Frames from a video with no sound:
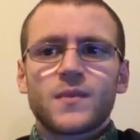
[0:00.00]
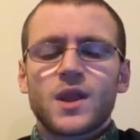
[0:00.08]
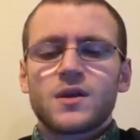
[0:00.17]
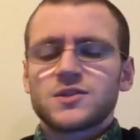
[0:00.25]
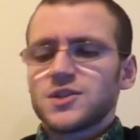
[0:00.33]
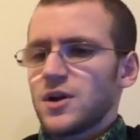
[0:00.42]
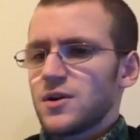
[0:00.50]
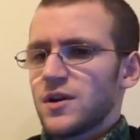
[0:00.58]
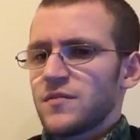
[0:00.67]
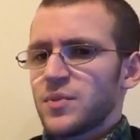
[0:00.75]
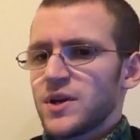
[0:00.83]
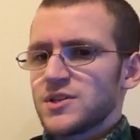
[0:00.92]
Let's see, other
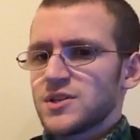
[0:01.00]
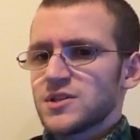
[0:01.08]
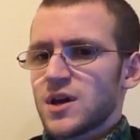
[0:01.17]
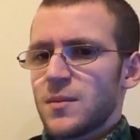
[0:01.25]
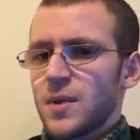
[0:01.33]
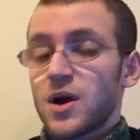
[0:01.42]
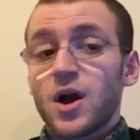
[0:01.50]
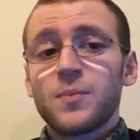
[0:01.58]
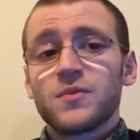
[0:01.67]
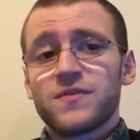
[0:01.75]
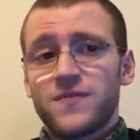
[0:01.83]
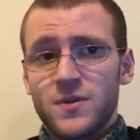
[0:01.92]
knife places. A
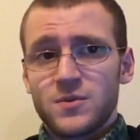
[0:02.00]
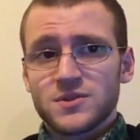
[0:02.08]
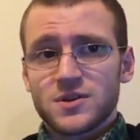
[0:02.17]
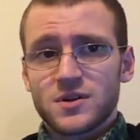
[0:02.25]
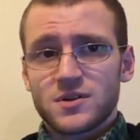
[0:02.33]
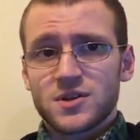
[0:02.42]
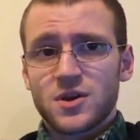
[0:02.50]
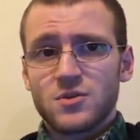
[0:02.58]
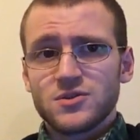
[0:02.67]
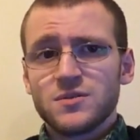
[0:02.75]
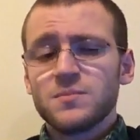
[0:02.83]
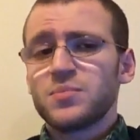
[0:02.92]
couple fun ones to go
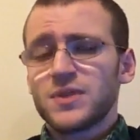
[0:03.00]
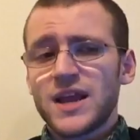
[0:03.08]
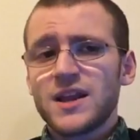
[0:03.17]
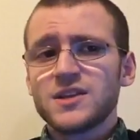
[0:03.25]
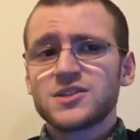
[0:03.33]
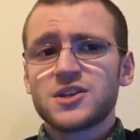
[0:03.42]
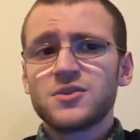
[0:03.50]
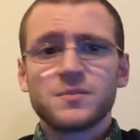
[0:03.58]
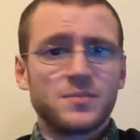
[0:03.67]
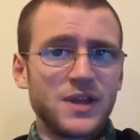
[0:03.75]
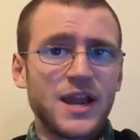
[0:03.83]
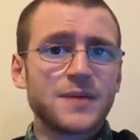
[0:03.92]
to. Blade HQ and
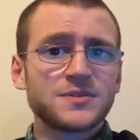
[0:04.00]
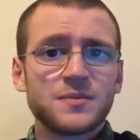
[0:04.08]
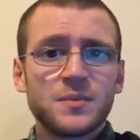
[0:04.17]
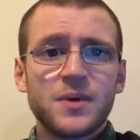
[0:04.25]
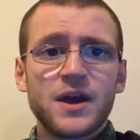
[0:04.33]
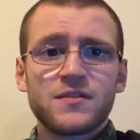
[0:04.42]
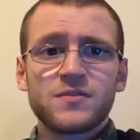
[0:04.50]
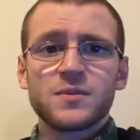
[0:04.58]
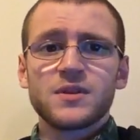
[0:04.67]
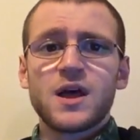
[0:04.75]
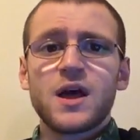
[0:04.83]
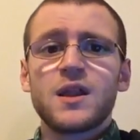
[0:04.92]
Blade Ops I've been buying from a
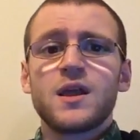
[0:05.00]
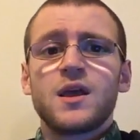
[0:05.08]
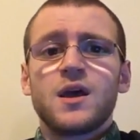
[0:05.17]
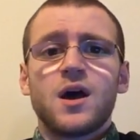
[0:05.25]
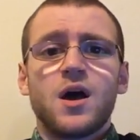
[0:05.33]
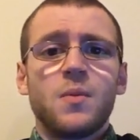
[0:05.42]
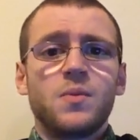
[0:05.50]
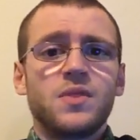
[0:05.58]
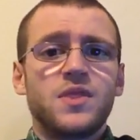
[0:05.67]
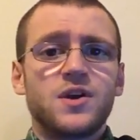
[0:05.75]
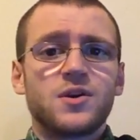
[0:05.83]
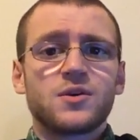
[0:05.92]
lot.
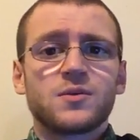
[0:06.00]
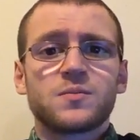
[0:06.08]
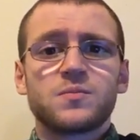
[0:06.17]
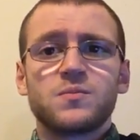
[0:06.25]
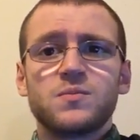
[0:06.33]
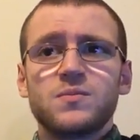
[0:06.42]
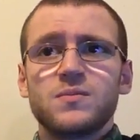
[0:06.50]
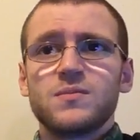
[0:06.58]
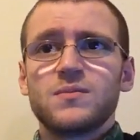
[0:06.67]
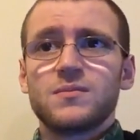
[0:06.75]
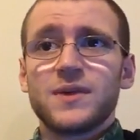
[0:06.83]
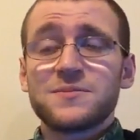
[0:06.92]
They're,
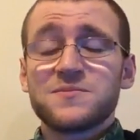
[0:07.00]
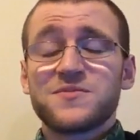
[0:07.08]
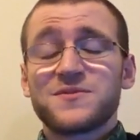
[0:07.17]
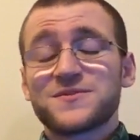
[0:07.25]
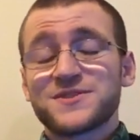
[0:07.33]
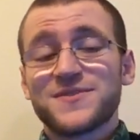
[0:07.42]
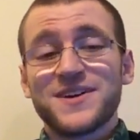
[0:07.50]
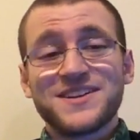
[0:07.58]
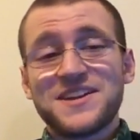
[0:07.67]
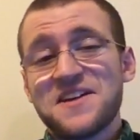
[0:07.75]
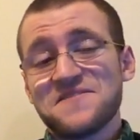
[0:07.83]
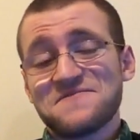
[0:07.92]
like, first of all, I
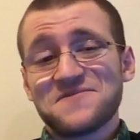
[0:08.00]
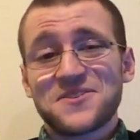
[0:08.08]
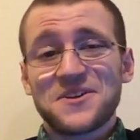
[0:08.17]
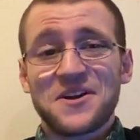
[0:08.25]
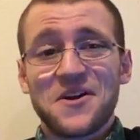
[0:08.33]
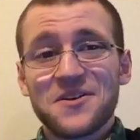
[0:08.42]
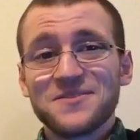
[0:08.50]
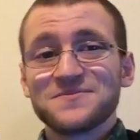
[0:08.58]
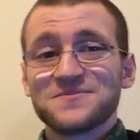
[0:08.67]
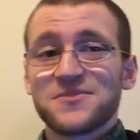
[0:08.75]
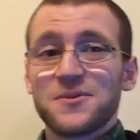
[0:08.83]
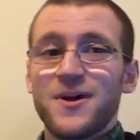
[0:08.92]
didn't have credit card
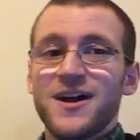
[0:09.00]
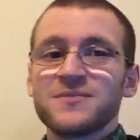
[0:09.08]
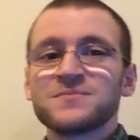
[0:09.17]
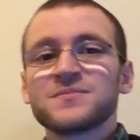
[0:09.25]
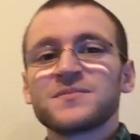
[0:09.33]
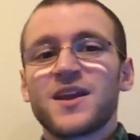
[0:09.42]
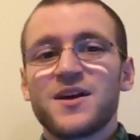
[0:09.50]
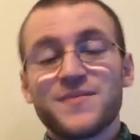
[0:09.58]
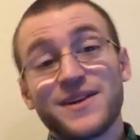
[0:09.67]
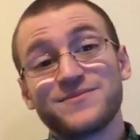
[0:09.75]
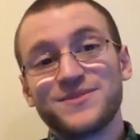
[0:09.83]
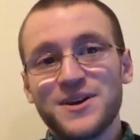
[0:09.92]
for a while.
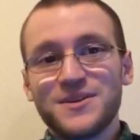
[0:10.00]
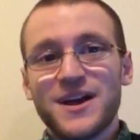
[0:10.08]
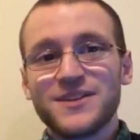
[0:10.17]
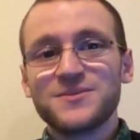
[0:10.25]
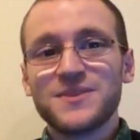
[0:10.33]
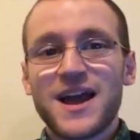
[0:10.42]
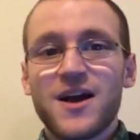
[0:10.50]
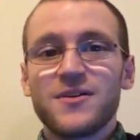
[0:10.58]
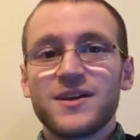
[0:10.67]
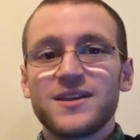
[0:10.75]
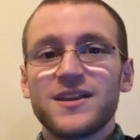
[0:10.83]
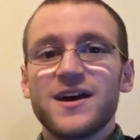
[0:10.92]
I do now,
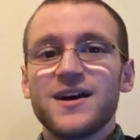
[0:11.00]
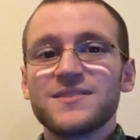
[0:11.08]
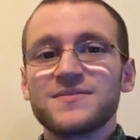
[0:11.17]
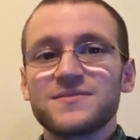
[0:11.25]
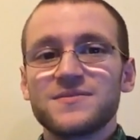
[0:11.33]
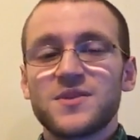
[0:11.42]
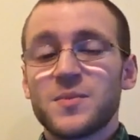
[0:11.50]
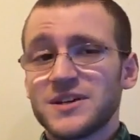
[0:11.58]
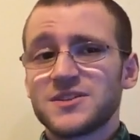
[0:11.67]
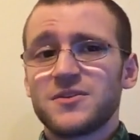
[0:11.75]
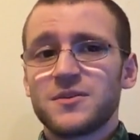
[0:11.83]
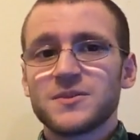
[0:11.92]
and they're
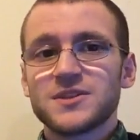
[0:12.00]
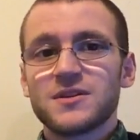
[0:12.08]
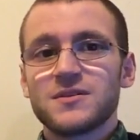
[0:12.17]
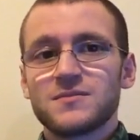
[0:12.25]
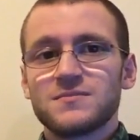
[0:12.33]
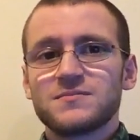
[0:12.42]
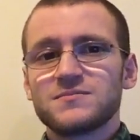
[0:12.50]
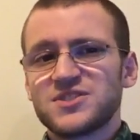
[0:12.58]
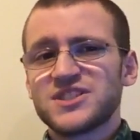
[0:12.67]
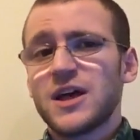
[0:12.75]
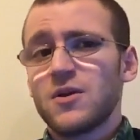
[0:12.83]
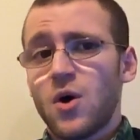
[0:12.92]
basically the only ones that
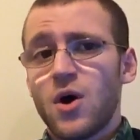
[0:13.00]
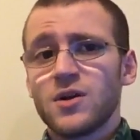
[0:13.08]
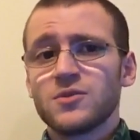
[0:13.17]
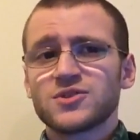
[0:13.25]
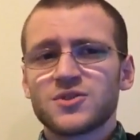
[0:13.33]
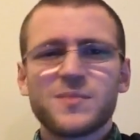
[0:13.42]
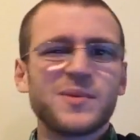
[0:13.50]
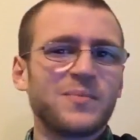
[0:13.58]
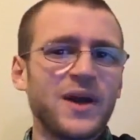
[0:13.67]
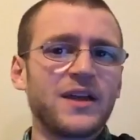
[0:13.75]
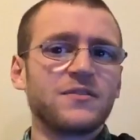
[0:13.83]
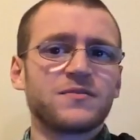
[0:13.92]
sell autos, so I've been
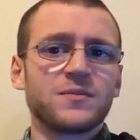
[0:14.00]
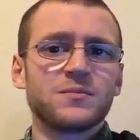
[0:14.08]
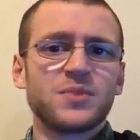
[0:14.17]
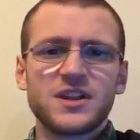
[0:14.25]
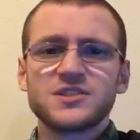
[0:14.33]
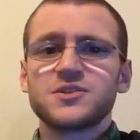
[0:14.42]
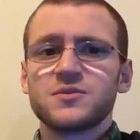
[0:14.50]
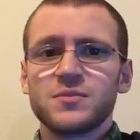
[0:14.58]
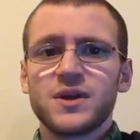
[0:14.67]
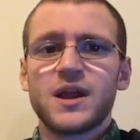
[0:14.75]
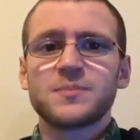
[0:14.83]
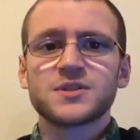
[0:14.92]
buying from Blade HQ and
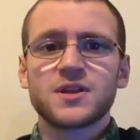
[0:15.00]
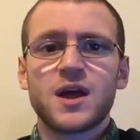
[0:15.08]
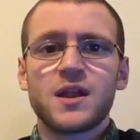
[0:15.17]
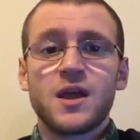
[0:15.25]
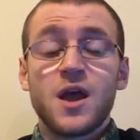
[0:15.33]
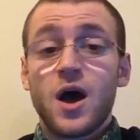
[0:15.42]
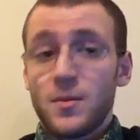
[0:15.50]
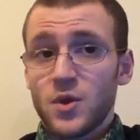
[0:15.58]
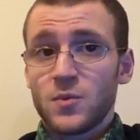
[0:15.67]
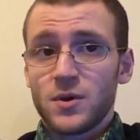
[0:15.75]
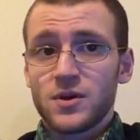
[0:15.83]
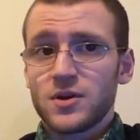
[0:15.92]
Blade Ops a lot. They're
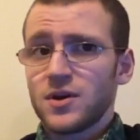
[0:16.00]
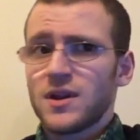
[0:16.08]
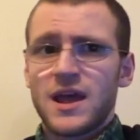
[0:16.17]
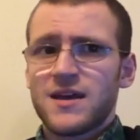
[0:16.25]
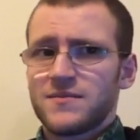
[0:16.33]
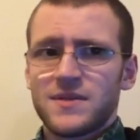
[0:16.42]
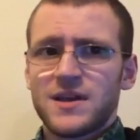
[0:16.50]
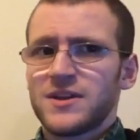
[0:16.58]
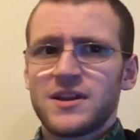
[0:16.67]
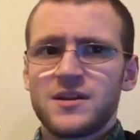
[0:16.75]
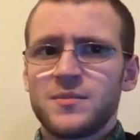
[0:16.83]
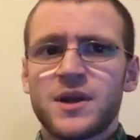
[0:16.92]
really good. Haven't had
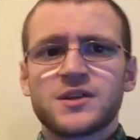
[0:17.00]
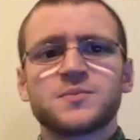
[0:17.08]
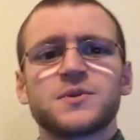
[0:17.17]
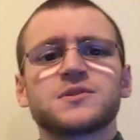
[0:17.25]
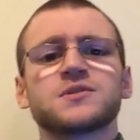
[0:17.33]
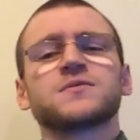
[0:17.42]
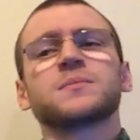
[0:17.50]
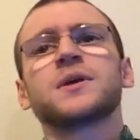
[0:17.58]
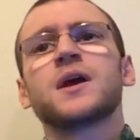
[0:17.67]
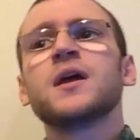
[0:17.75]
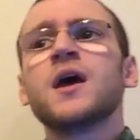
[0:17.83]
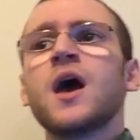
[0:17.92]
any bad experiences from them
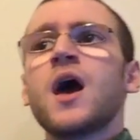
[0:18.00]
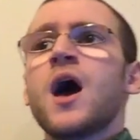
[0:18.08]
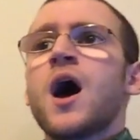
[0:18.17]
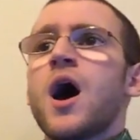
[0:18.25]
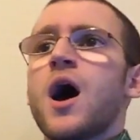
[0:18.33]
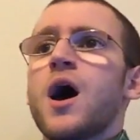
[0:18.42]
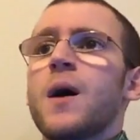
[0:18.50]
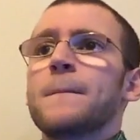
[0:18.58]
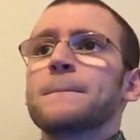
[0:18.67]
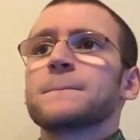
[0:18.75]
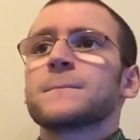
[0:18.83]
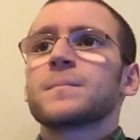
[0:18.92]
yet.
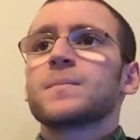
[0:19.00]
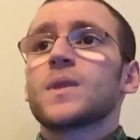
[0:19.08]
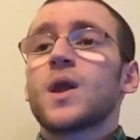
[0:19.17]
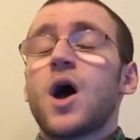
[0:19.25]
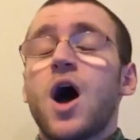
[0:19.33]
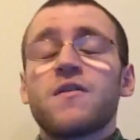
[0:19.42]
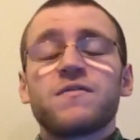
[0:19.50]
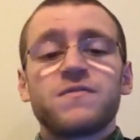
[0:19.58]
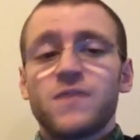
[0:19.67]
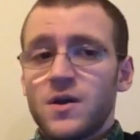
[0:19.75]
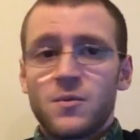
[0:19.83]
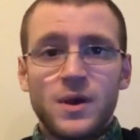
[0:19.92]
A
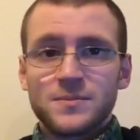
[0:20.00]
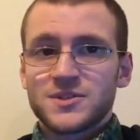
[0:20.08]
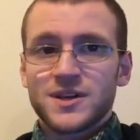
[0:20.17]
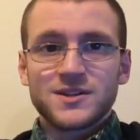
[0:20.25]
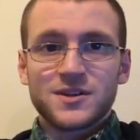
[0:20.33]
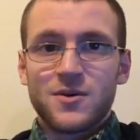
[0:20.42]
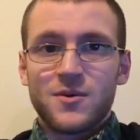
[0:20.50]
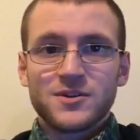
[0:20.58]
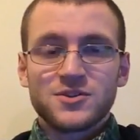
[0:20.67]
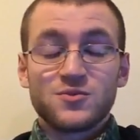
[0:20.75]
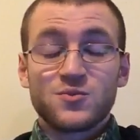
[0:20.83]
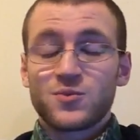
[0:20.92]
fun website to go on
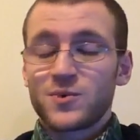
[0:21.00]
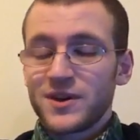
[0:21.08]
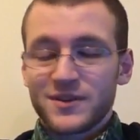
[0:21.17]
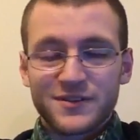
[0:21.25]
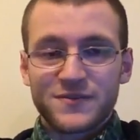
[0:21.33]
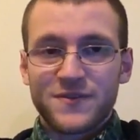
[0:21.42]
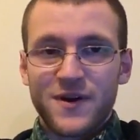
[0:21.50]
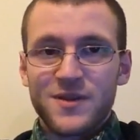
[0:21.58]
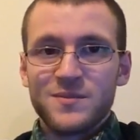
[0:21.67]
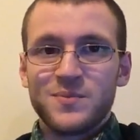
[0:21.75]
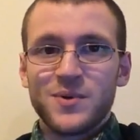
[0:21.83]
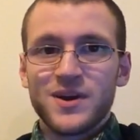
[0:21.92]
to, really
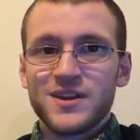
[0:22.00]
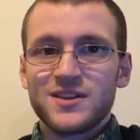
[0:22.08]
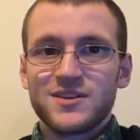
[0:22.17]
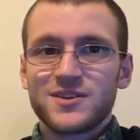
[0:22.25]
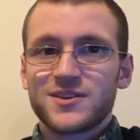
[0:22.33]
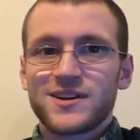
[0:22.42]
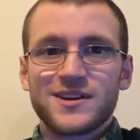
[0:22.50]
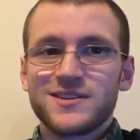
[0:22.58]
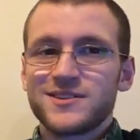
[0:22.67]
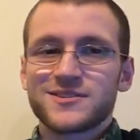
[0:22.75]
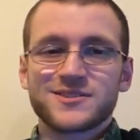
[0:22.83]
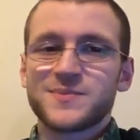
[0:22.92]
fun, but you're
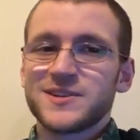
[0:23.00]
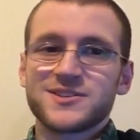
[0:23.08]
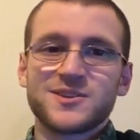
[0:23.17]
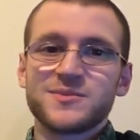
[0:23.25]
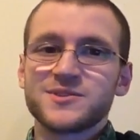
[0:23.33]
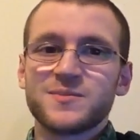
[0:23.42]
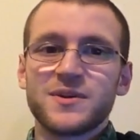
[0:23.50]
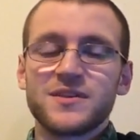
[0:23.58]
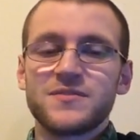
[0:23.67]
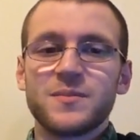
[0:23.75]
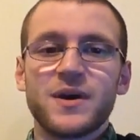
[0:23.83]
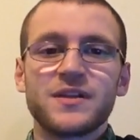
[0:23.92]
gonna spend so much money
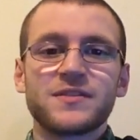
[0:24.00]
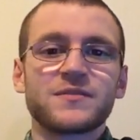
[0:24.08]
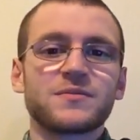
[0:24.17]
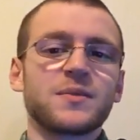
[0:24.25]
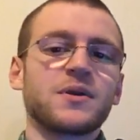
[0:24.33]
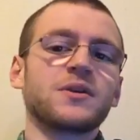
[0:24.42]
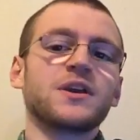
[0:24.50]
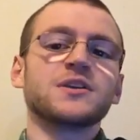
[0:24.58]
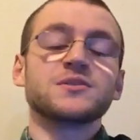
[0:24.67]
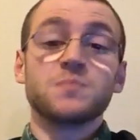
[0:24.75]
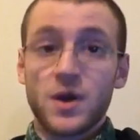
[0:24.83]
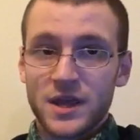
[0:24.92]
if you buy anything from there,
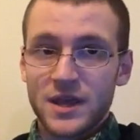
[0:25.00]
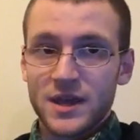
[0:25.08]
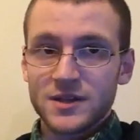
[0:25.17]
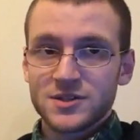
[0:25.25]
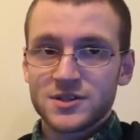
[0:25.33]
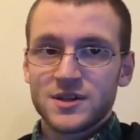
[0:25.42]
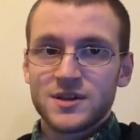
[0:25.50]
is Monkey Edge.